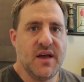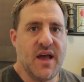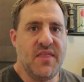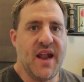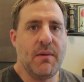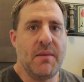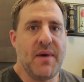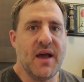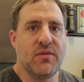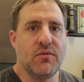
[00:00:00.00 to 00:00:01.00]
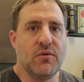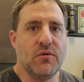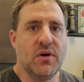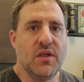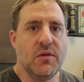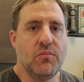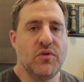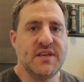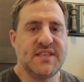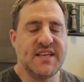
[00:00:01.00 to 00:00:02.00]
And then I went back through the
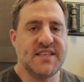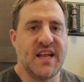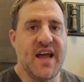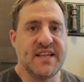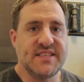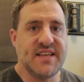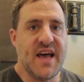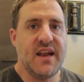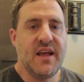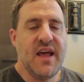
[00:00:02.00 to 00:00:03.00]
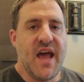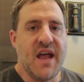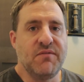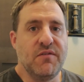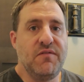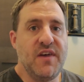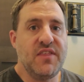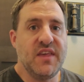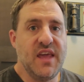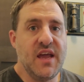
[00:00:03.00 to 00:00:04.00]
presets that I had set, and for
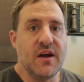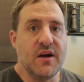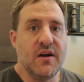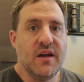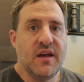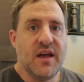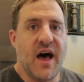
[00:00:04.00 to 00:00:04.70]
fifth gear,